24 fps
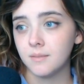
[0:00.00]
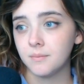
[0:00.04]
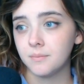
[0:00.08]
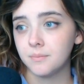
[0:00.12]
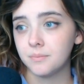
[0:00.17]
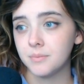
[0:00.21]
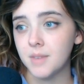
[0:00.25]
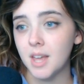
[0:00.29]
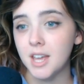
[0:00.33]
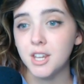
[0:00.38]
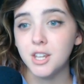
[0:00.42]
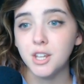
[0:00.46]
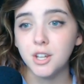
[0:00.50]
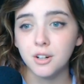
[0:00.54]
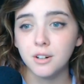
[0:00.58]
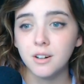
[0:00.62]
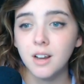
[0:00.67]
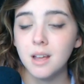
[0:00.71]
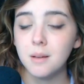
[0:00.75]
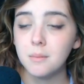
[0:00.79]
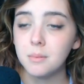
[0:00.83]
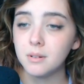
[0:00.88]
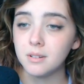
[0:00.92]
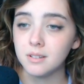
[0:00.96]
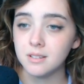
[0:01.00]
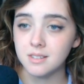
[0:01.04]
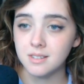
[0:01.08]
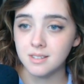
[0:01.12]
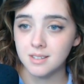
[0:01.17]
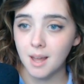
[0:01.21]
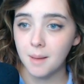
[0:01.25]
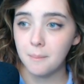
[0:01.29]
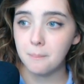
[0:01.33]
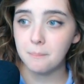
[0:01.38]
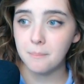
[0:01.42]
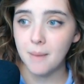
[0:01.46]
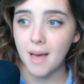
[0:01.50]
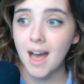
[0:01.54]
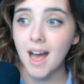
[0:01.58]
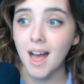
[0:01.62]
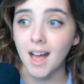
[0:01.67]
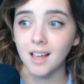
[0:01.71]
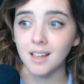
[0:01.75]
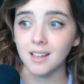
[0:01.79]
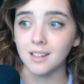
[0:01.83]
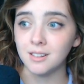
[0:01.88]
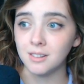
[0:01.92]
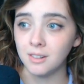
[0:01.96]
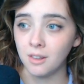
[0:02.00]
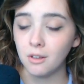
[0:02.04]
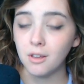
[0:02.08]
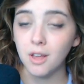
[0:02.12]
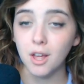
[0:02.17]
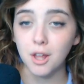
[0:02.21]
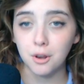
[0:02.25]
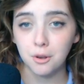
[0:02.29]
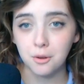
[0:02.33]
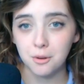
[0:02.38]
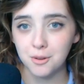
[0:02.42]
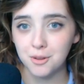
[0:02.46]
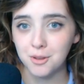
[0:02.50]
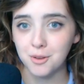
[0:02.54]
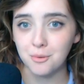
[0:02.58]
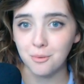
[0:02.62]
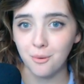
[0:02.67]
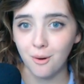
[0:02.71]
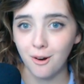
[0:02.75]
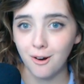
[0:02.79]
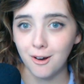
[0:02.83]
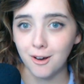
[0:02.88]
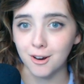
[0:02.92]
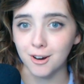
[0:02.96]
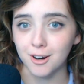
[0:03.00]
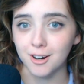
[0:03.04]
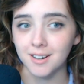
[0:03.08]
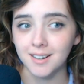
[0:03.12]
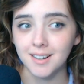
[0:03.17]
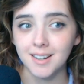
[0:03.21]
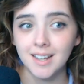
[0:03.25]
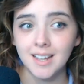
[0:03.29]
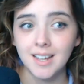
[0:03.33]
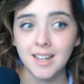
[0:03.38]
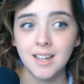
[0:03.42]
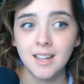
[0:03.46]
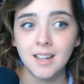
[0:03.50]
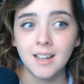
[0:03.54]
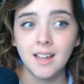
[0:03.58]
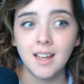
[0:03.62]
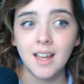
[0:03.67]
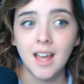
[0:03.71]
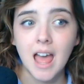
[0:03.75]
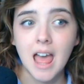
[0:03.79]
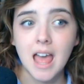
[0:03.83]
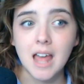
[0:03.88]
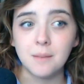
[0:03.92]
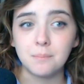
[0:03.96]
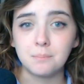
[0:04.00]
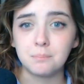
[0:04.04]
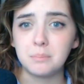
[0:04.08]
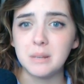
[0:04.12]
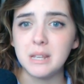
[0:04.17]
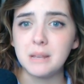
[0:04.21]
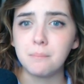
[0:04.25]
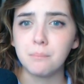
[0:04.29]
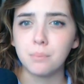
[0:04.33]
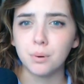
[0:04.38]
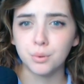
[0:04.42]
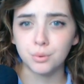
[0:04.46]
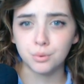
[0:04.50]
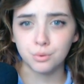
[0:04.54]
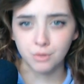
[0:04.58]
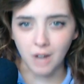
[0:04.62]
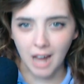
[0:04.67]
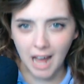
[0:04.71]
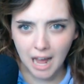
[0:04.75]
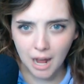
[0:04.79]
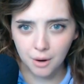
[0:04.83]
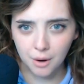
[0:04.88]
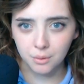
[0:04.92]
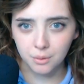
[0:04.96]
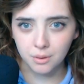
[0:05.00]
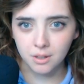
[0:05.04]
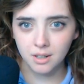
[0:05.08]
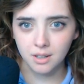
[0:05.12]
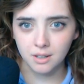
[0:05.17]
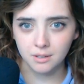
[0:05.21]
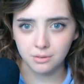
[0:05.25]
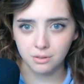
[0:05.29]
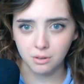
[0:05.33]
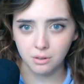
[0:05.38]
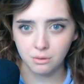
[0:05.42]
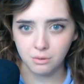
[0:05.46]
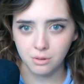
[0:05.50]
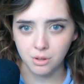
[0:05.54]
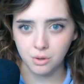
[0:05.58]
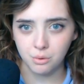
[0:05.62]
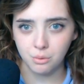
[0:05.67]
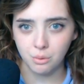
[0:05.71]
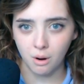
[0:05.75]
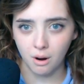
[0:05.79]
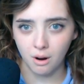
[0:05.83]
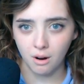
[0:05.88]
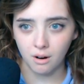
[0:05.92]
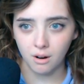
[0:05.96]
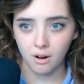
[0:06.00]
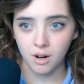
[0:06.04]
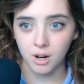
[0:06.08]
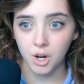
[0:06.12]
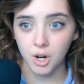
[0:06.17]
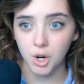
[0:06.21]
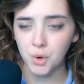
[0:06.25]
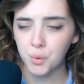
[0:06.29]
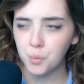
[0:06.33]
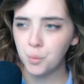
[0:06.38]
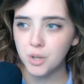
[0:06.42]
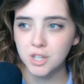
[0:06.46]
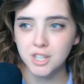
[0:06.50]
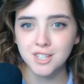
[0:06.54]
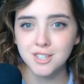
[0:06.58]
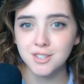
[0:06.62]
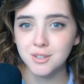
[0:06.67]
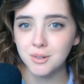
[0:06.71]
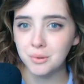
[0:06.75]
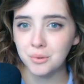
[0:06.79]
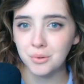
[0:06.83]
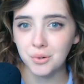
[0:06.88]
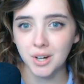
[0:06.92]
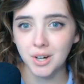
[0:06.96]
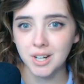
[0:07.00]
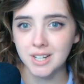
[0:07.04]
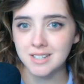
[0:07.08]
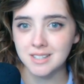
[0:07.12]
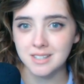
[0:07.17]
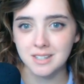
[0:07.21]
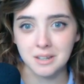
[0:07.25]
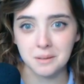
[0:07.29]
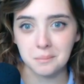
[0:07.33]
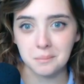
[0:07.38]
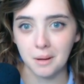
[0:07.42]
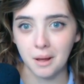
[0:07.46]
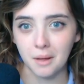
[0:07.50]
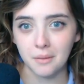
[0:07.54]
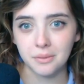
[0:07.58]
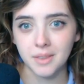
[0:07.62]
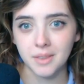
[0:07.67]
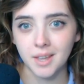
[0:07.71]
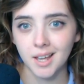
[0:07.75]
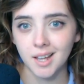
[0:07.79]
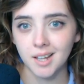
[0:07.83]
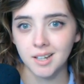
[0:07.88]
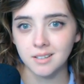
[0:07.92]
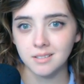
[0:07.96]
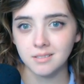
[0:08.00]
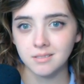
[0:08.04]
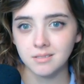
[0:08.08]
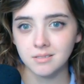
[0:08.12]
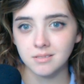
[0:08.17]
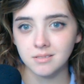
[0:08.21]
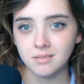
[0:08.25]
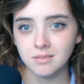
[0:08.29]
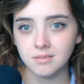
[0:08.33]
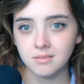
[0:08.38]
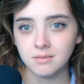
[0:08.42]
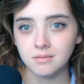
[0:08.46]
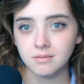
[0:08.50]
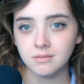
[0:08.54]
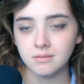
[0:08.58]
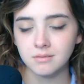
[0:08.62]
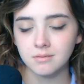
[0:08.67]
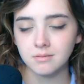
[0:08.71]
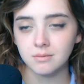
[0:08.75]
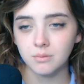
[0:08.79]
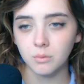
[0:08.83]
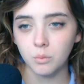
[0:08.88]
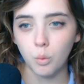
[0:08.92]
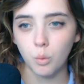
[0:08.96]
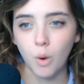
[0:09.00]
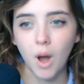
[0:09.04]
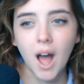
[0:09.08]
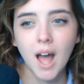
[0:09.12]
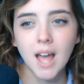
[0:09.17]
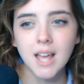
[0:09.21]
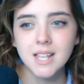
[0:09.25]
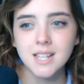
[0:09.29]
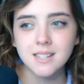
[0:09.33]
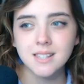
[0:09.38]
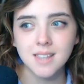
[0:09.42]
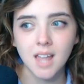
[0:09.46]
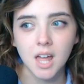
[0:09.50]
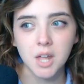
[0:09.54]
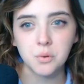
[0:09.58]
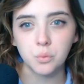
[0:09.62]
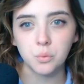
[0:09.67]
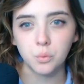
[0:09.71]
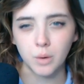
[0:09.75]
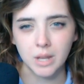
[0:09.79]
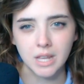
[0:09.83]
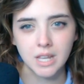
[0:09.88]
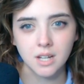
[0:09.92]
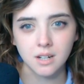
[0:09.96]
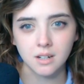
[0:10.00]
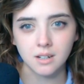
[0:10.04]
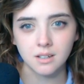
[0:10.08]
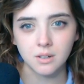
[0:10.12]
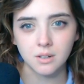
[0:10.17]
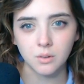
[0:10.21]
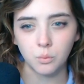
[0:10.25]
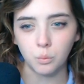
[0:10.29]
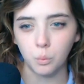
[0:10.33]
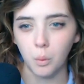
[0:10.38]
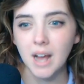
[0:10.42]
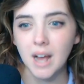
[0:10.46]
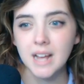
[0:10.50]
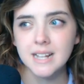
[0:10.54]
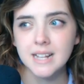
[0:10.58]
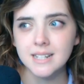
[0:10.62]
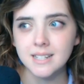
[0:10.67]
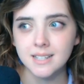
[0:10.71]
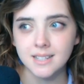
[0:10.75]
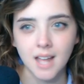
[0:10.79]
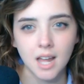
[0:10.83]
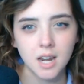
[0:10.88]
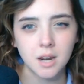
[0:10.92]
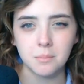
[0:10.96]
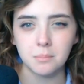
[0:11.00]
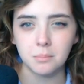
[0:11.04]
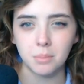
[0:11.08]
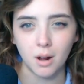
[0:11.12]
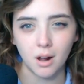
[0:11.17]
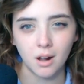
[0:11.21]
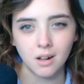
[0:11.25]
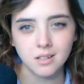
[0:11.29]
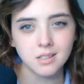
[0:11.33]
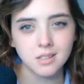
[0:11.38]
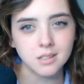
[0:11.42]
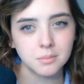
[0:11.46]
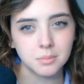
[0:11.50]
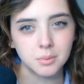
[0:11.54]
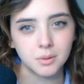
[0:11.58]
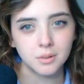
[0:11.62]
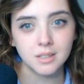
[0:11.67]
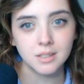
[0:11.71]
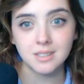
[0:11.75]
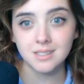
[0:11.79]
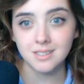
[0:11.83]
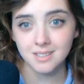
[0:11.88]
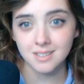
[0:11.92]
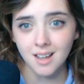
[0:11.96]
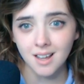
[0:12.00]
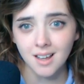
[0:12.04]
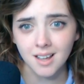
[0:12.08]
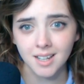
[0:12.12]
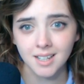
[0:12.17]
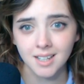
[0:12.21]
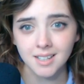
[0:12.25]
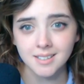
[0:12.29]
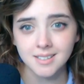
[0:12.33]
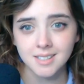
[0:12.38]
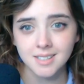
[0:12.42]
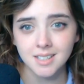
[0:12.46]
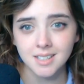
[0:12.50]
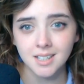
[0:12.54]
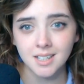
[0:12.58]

That you're able to step back and look at who you are and be proud of who you are. What's so crazy about that? Why is that weird? Why is that impossible? It's not.